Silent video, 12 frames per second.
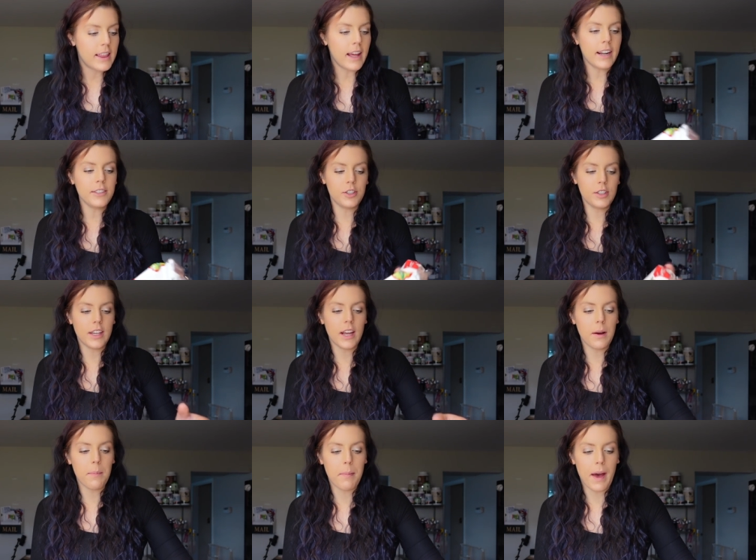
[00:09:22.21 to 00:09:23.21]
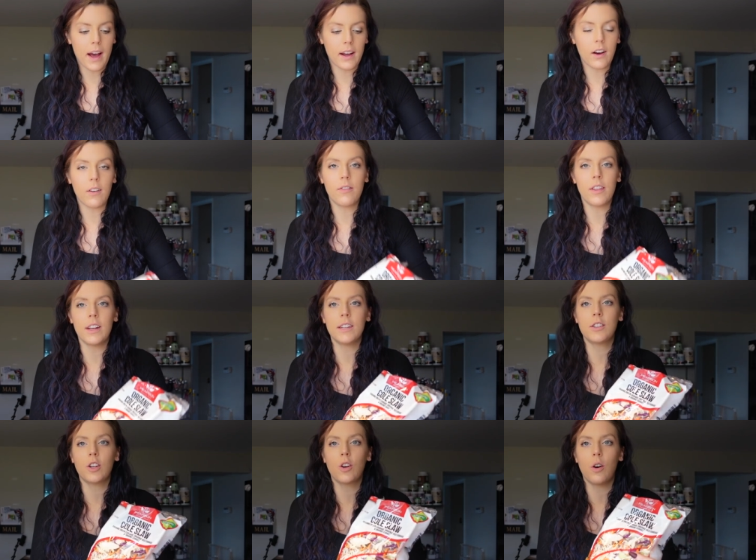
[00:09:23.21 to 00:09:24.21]
Then I just get a bag of
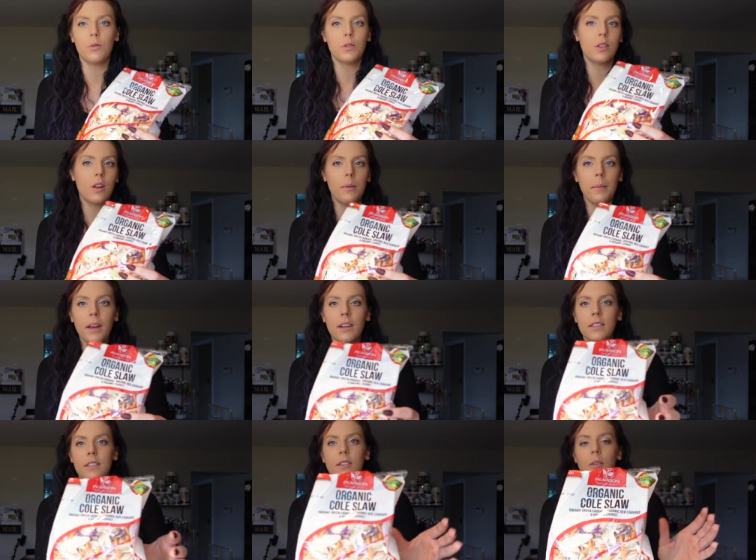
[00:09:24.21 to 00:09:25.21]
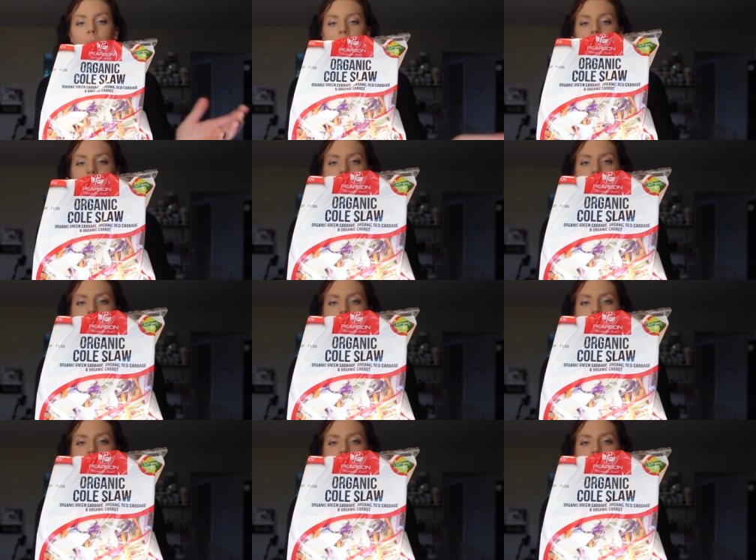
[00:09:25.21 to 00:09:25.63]
this coleslaw mix, so any